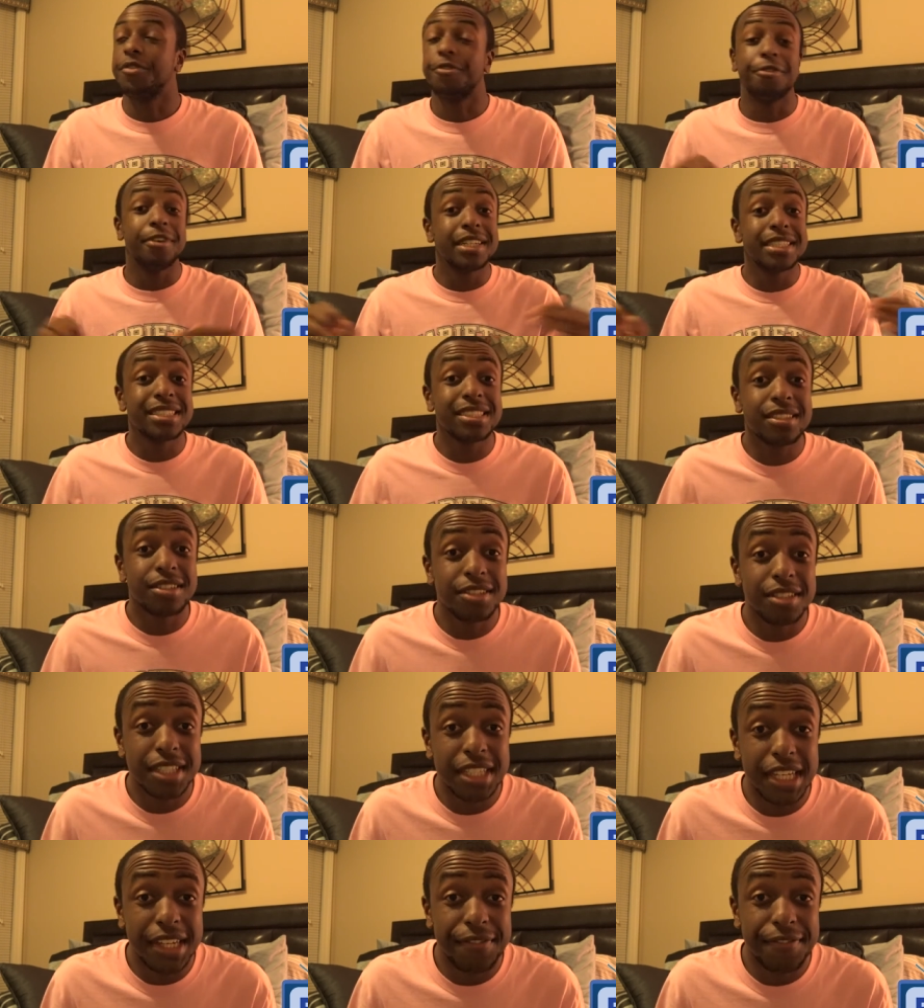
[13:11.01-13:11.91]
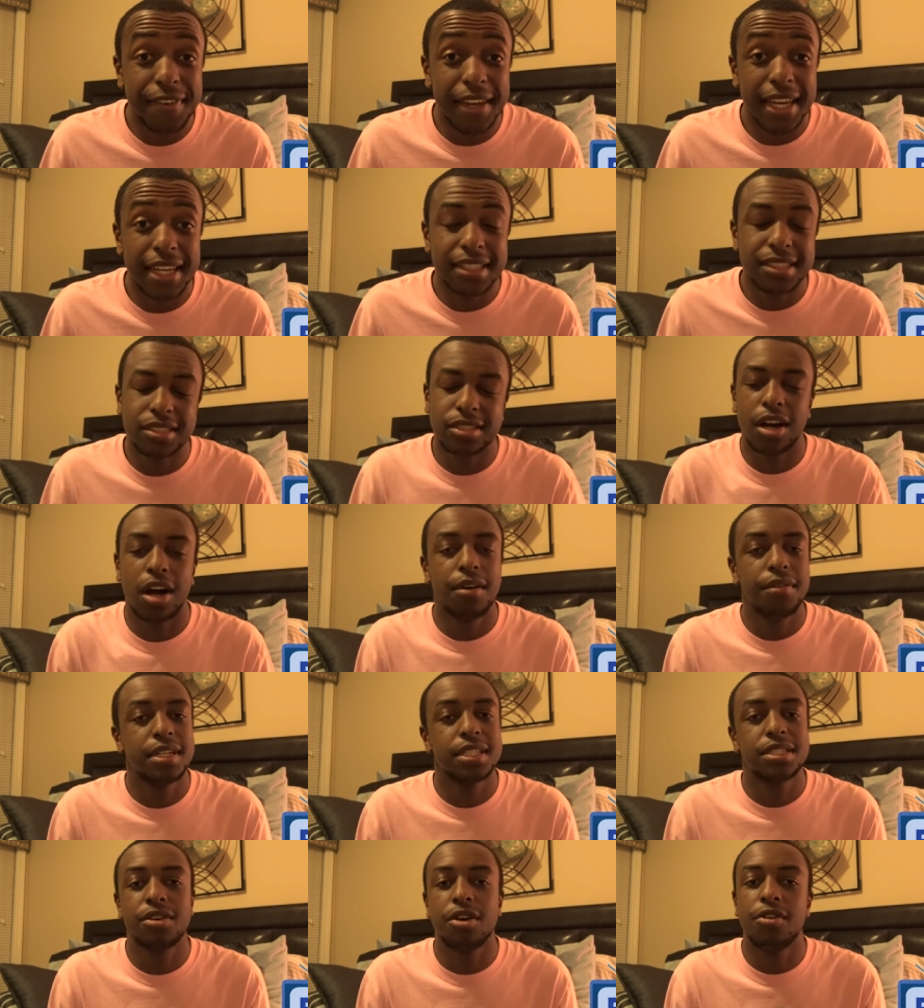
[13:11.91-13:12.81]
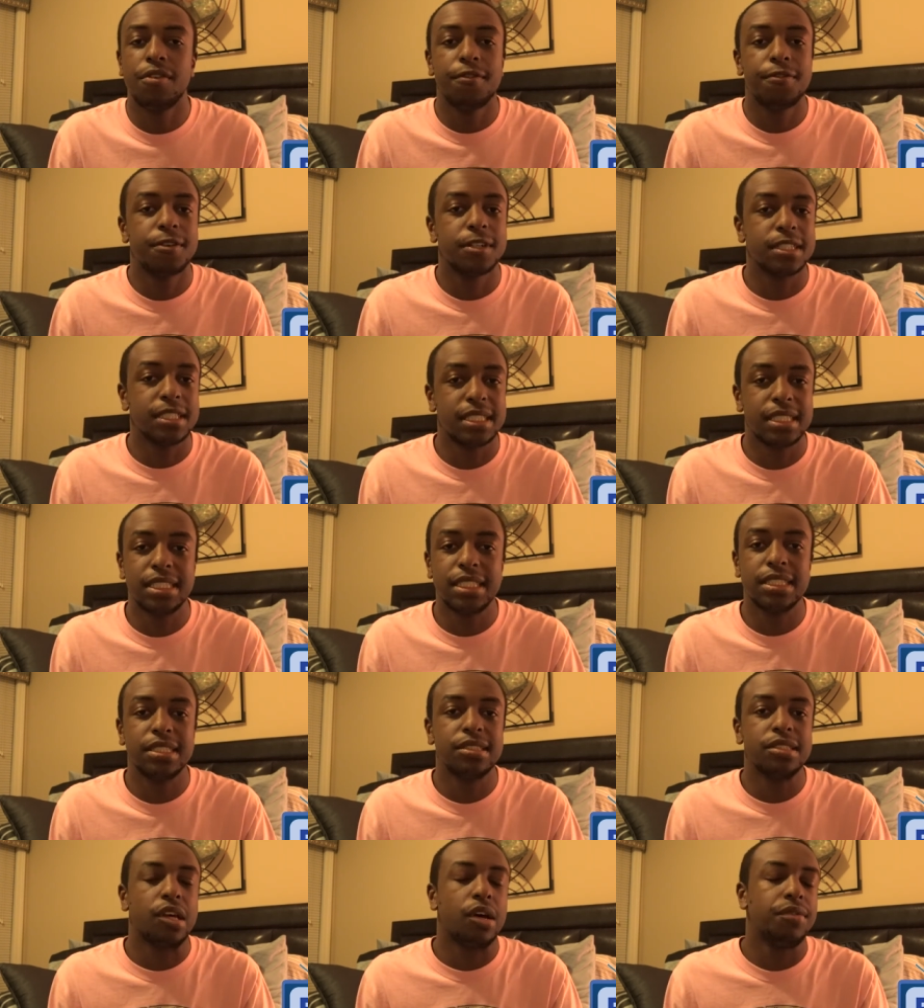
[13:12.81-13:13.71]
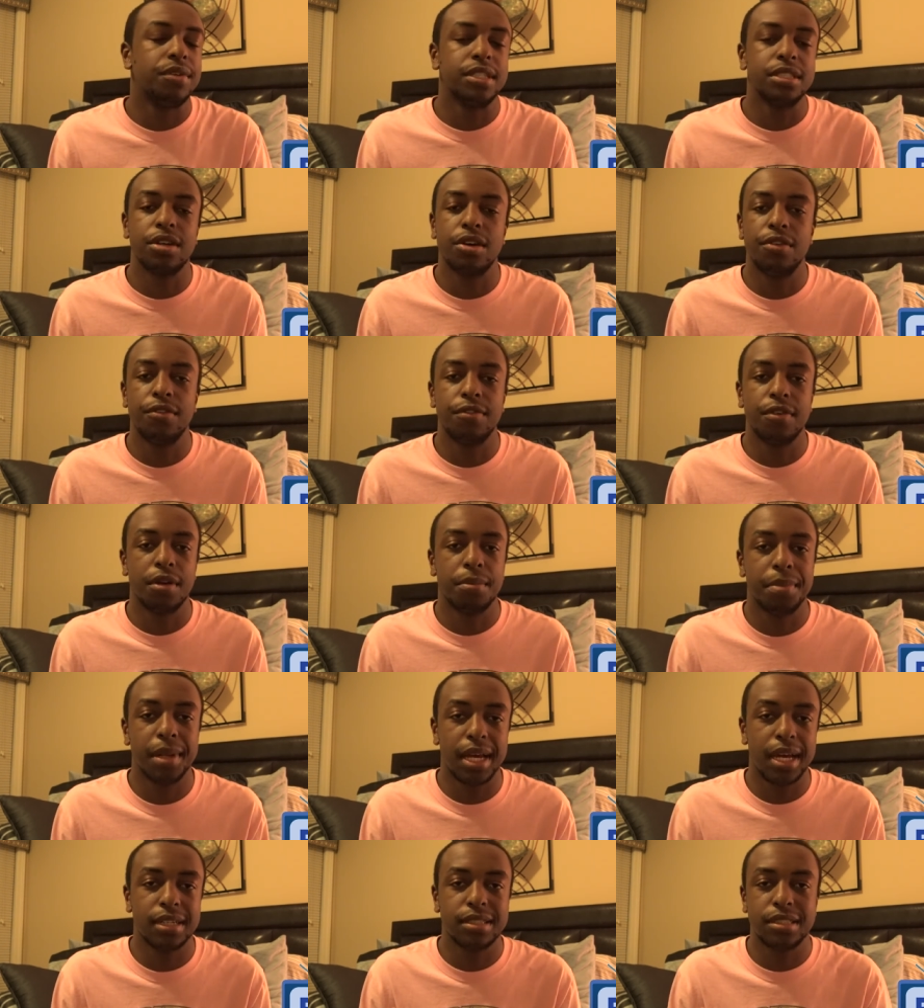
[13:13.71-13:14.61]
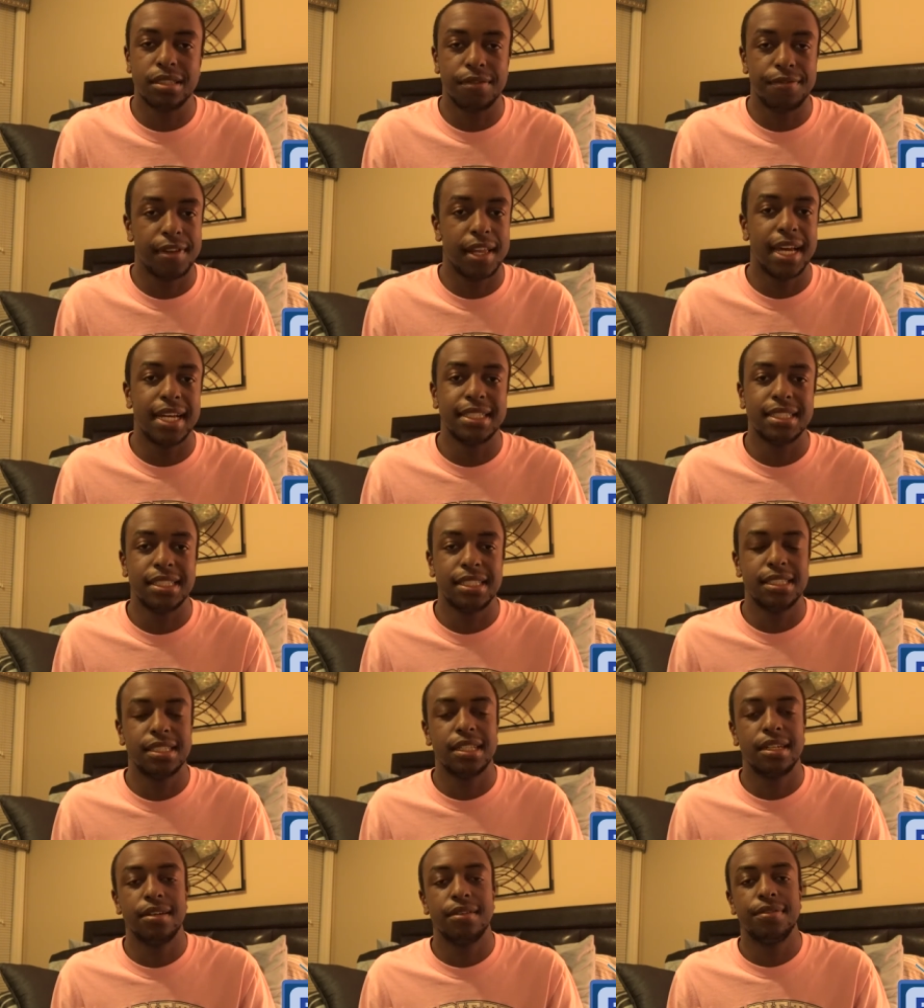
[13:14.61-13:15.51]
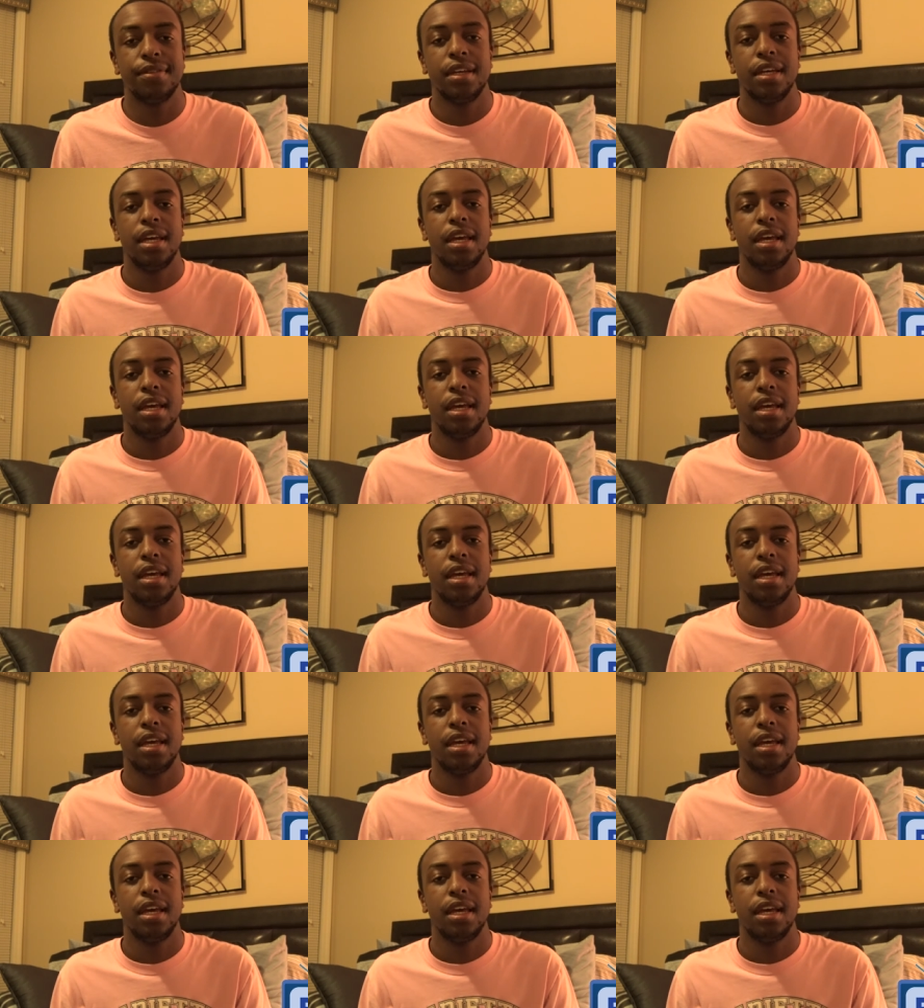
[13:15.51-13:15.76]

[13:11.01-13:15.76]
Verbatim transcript: Risk on defense, always going for the steals, always going for the blocks, the flashy stuff.